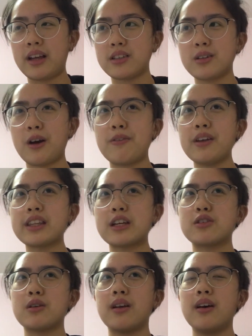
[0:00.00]
So I feel like they
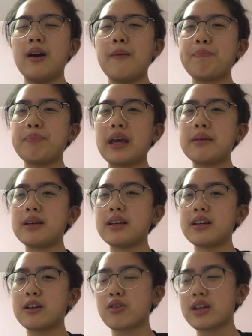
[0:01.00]
should maybe
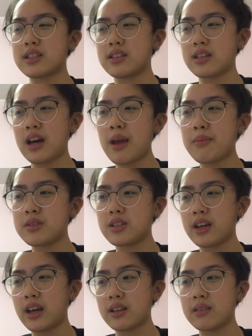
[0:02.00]
increase the time to
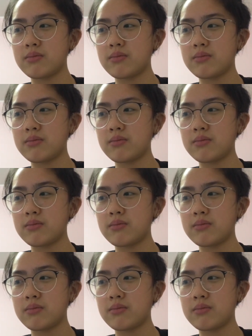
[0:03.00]
get